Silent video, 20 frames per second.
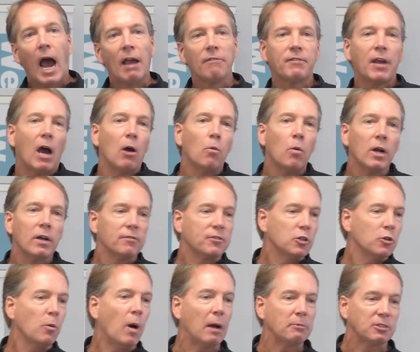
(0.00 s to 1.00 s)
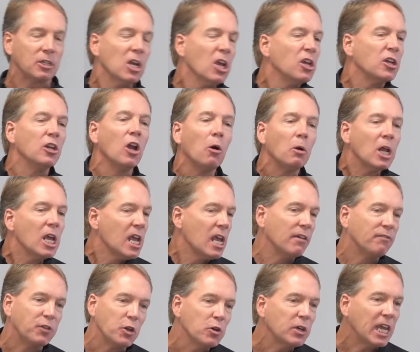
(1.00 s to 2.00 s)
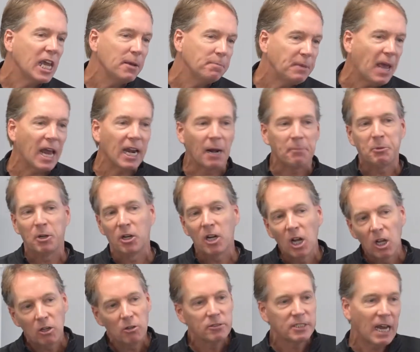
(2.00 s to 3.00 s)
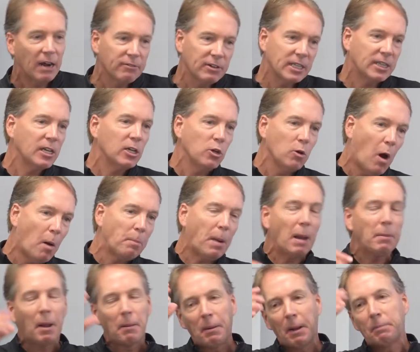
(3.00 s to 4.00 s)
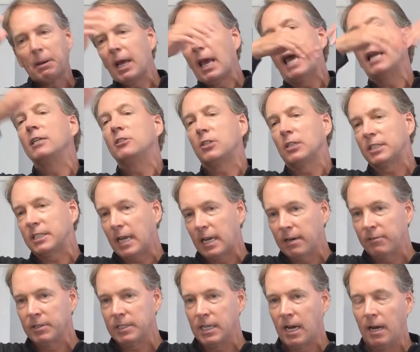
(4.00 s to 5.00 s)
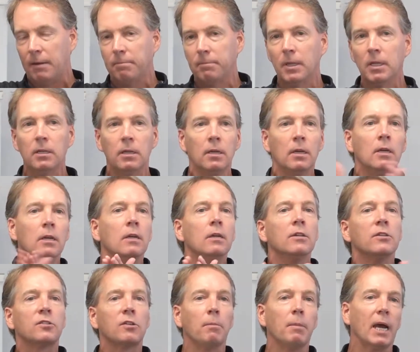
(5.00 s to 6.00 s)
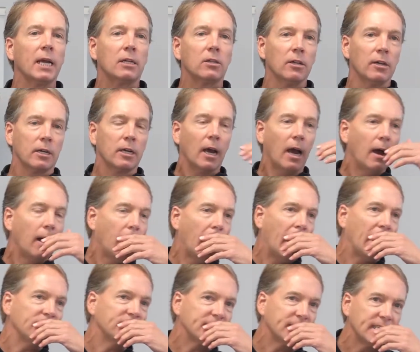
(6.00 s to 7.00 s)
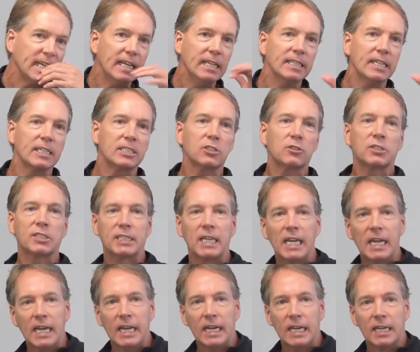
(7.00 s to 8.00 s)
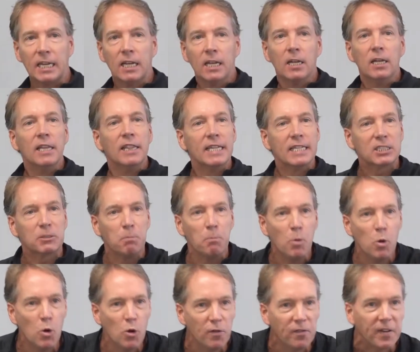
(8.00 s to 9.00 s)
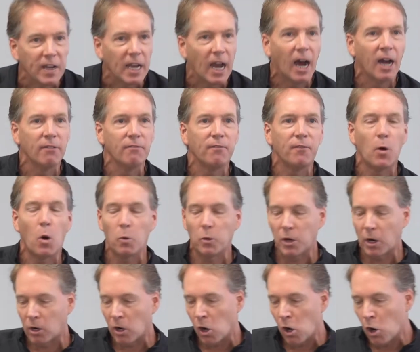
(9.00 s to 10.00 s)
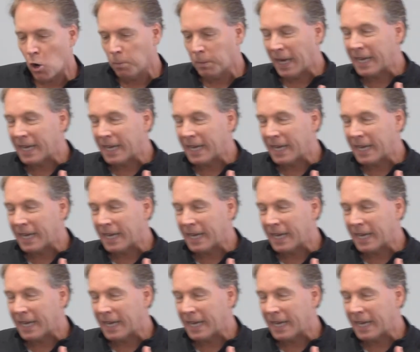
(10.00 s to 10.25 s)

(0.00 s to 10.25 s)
I've got one of two options. You know, if you keep that up, you're going to lose everything you own, blah, blah, blah, blah, and it does that every time. So, Mike, look, I've seen this scene, this movie unfold in our home